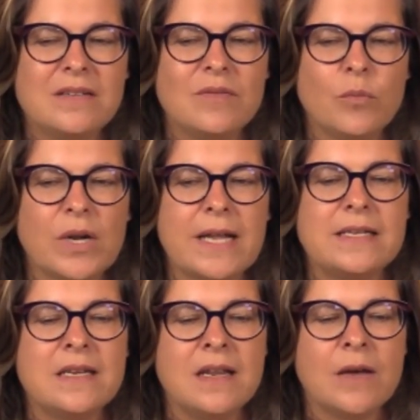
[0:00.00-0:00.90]

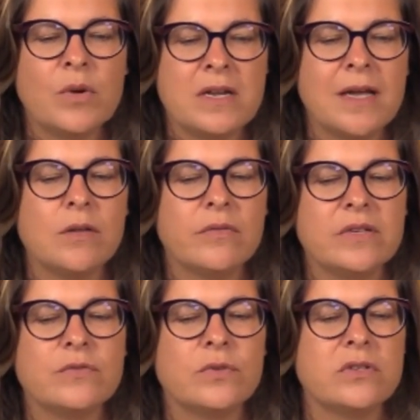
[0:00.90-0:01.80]
what neither of
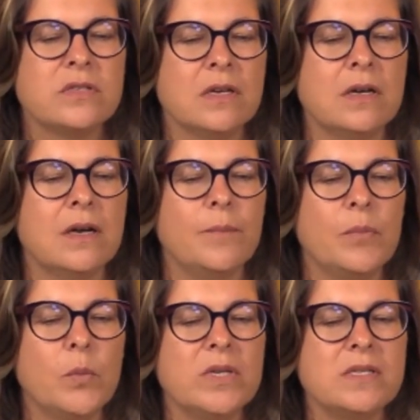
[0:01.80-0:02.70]
us foresaw
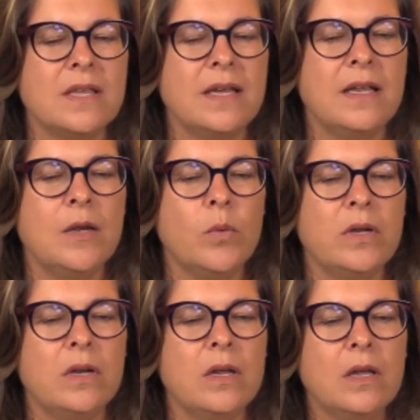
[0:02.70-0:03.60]
was that it
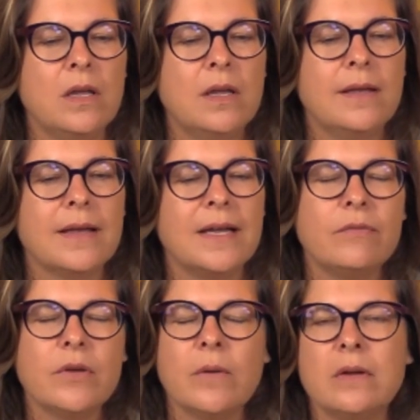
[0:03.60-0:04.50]
would kind
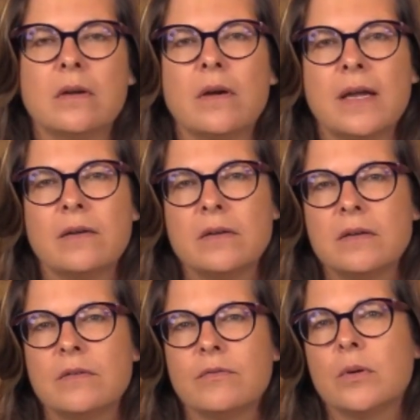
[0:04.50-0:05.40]
of go
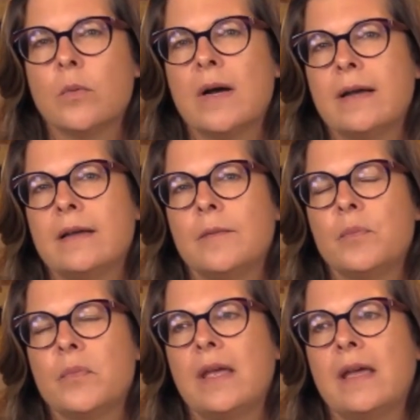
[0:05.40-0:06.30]
underground for a
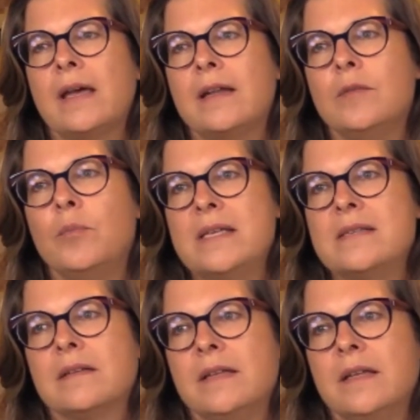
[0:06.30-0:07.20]
while. And
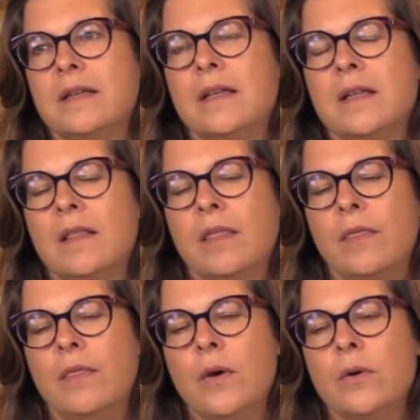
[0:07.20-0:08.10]
basically
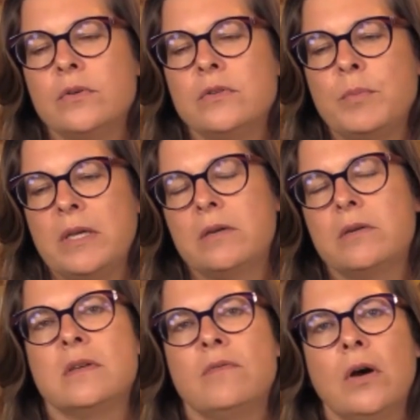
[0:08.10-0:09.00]
those
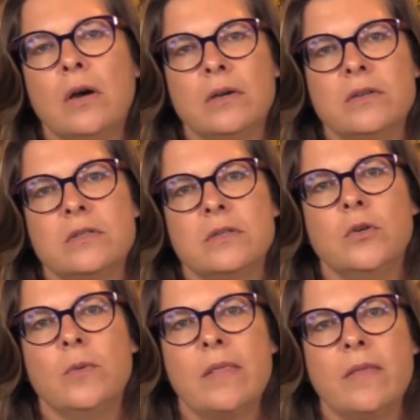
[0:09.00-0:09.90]
peers of ours
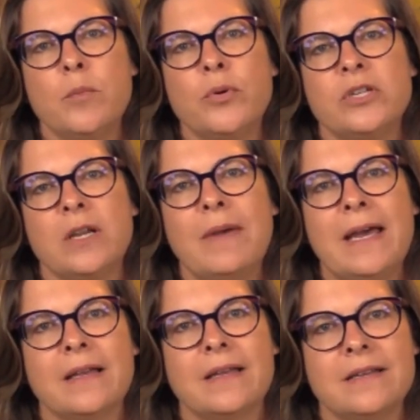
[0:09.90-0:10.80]
who, rather than pushing
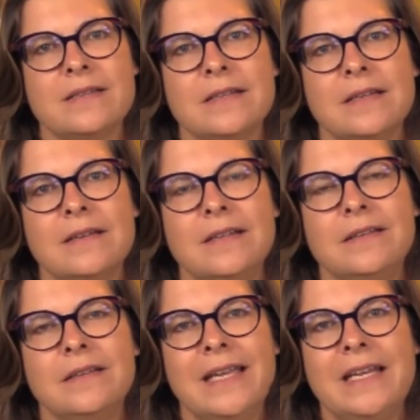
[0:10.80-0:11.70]
back against it
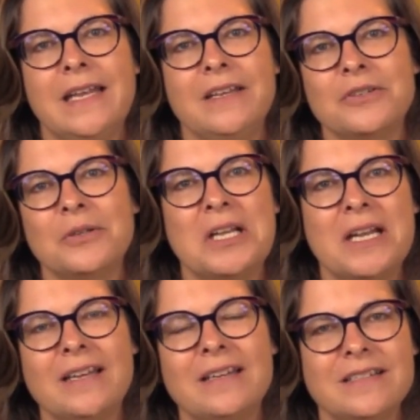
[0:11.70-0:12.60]
in the late 80s, early
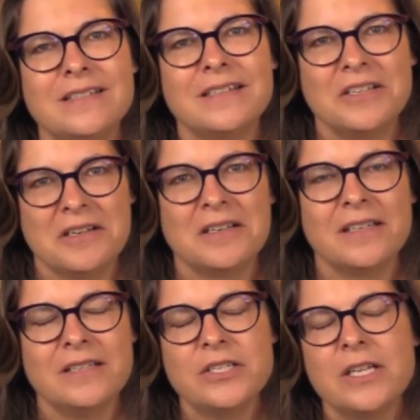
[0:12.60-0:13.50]
90s in
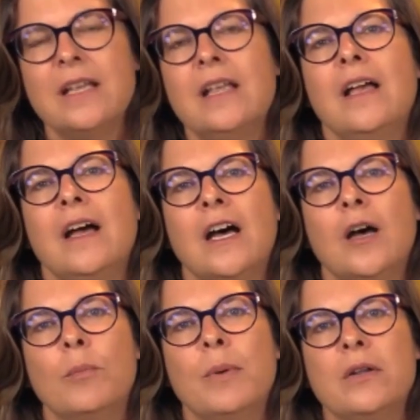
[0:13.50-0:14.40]
college,
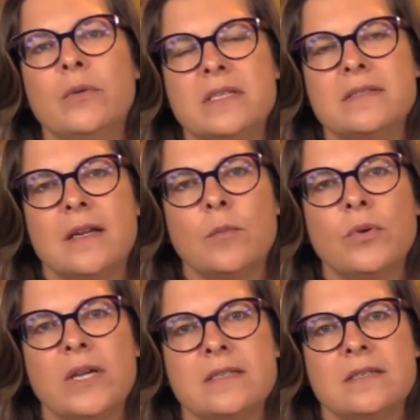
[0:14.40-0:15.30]
but who instead
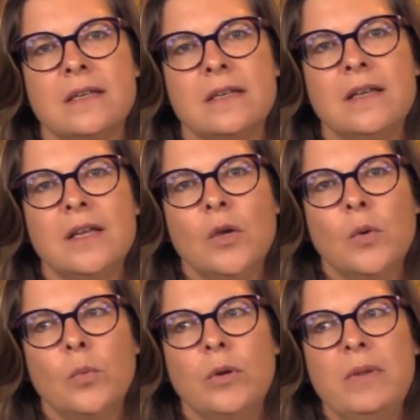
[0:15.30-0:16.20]
embraced it,
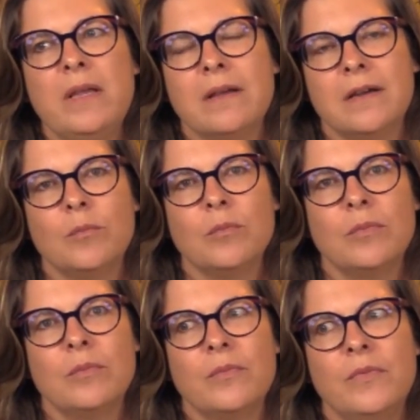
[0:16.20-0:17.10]
would
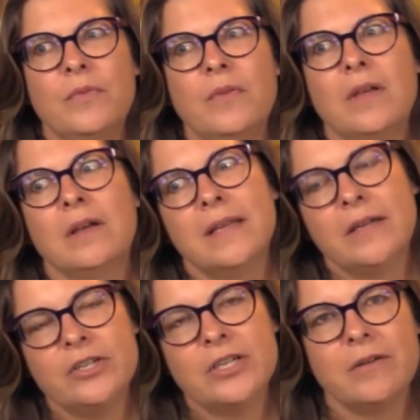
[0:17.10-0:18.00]
become a
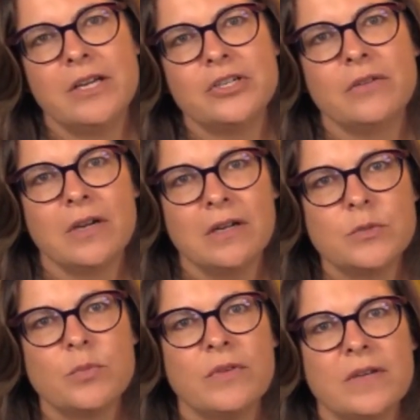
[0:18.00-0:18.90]
later generation of
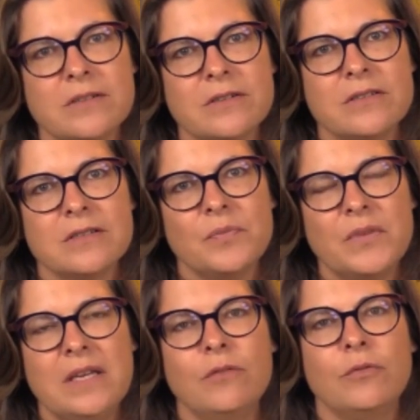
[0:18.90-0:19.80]
college professors
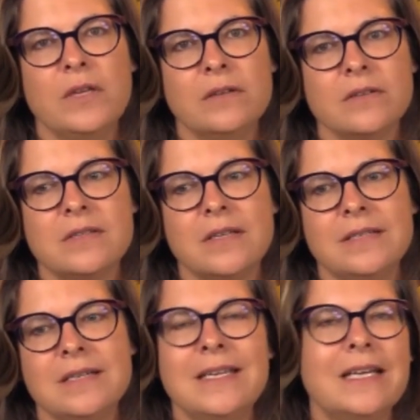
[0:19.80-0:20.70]
in fields that
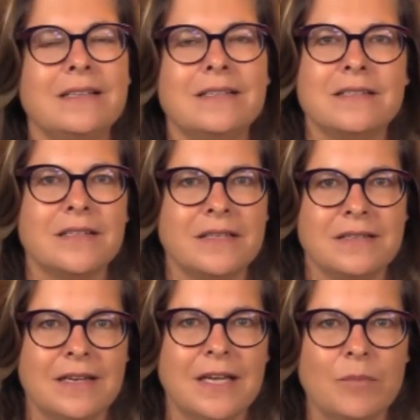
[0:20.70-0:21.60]
didn't yet exist at the
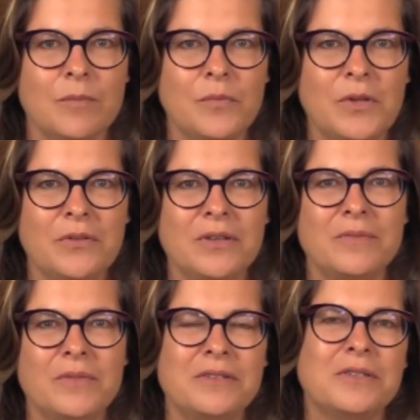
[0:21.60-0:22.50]
time, you know,
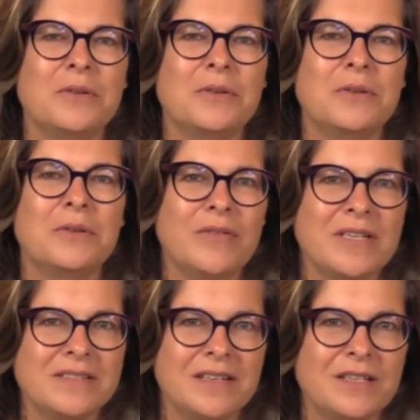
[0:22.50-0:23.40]
the so-called
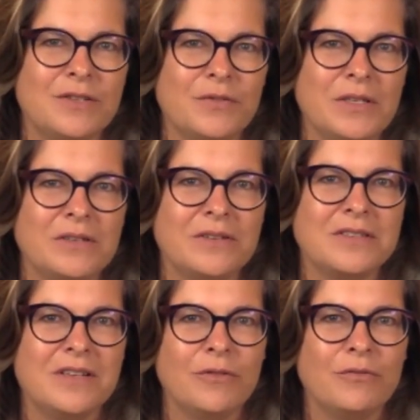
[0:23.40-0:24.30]
grievance studies
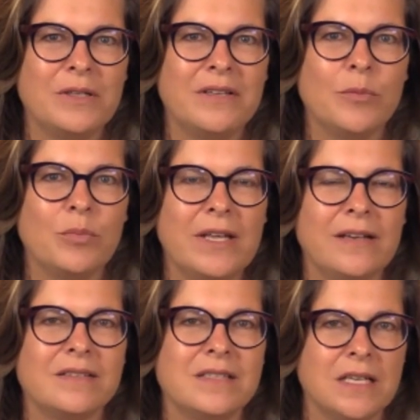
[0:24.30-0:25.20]
fields, you know, fill in the
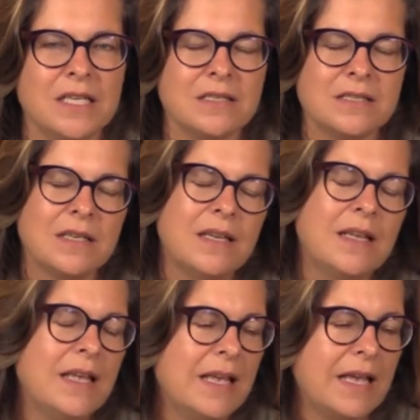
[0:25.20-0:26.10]
blank studies.
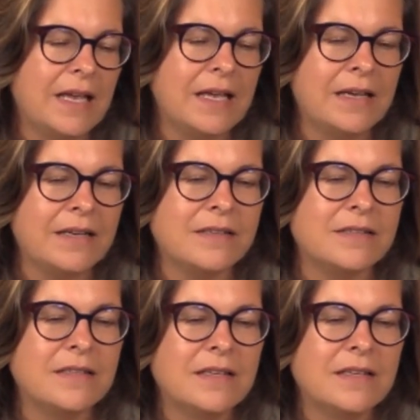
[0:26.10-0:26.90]
And